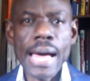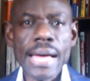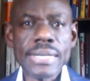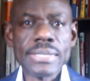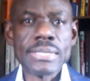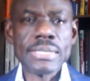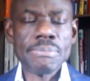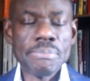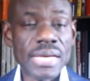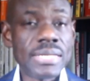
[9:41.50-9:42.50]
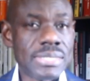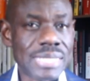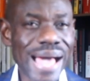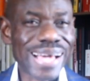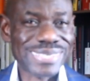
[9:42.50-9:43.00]
and being
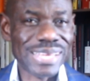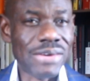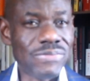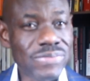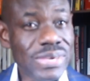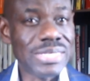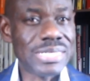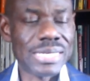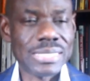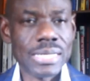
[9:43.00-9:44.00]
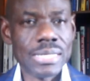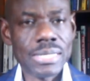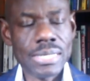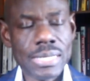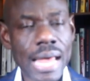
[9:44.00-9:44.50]
tax efficient
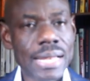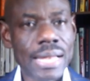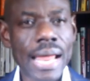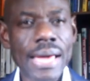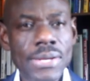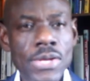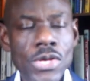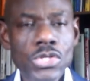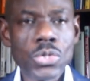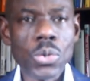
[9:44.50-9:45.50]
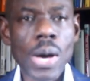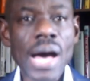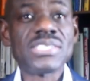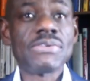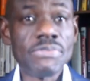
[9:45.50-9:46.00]
in that line. So
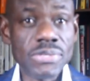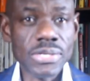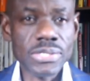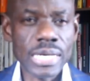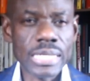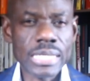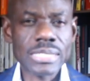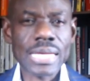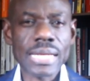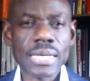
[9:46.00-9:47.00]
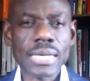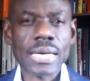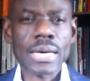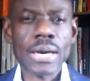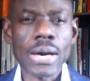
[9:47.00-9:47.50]
as a physician, this can
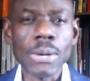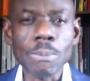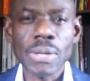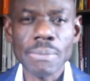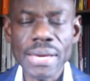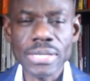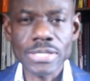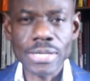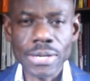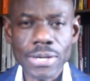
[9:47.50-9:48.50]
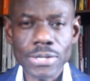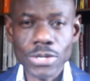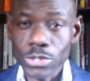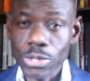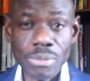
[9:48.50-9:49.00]
complement
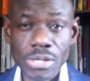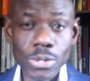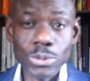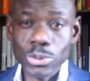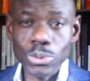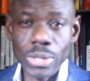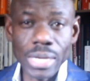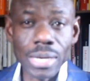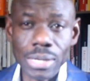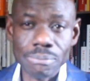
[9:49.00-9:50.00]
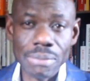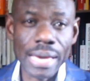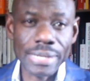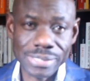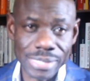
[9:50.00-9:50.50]
your W-2 income
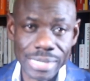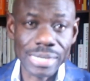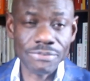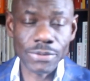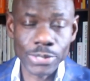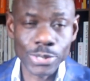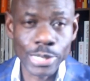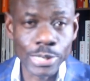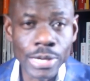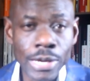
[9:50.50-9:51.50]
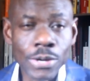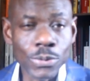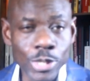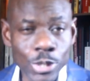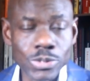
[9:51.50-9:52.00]
by significantly
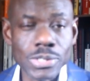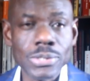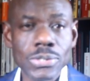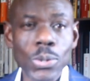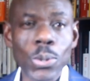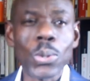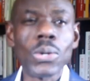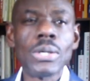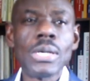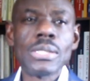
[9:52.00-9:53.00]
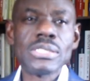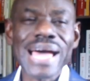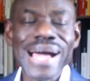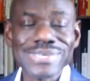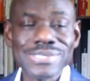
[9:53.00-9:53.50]
reducing your
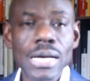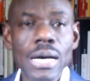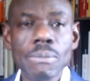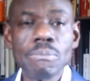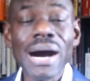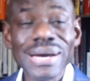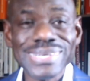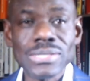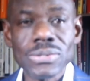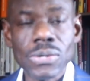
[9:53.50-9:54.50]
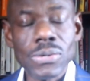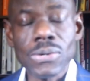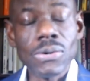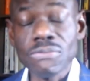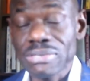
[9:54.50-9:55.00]
tax burden
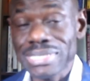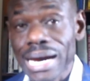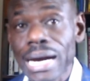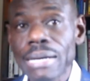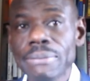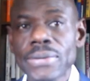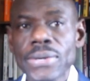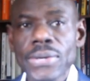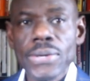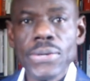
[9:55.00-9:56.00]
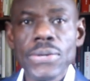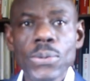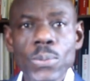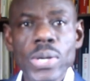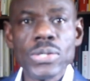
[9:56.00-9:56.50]
or over time,
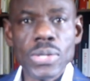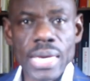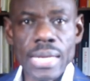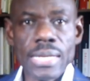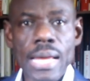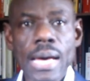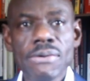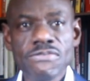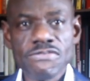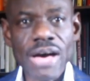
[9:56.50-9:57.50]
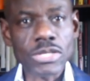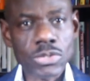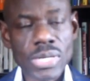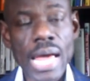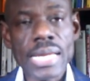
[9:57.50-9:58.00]
when you can
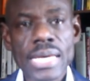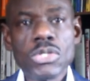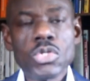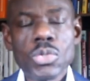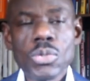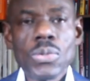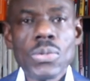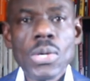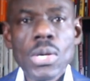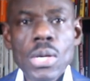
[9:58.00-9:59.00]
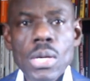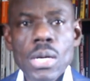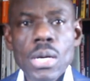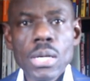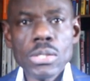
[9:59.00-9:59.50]
factor that into
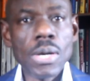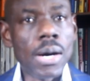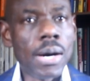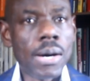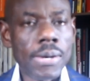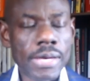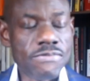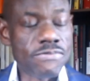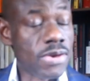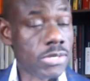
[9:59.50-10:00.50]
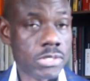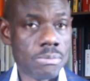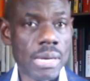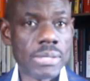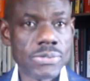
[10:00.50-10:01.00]
your
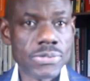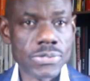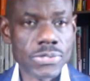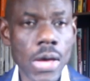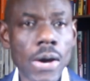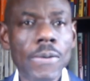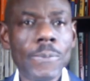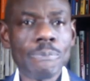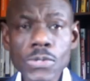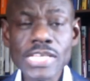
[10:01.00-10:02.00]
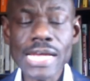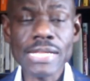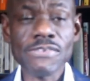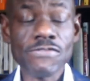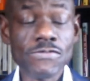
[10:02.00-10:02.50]
investments. So those are
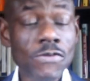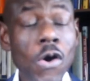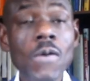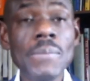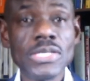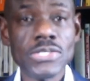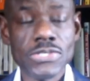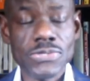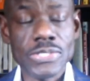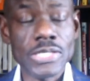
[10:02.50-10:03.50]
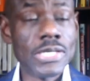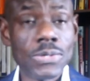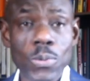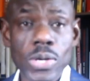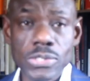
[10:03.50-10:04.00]
the 4 major
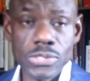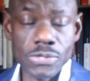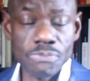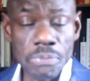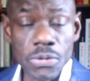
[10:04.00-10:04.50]
strategic ways of